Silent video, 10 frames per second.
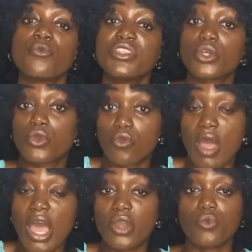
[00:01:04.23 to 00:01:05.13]
read the
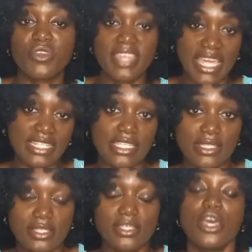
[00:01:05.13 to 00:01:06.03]
Quran, read the
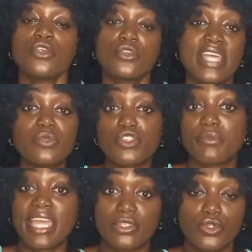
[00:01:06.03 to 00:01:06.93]
Hadiths. So that's what she
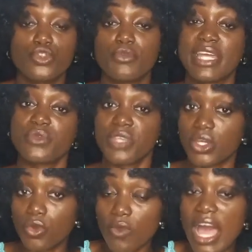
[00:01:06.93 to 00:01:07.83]
began to do. She began to read
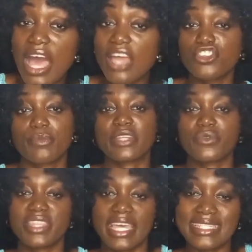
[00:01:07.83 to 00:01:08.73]
the Quran, she began
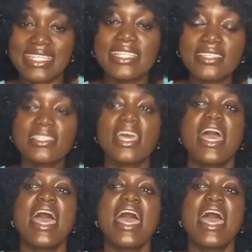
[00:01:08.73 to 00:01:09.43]
to read the Hadiths.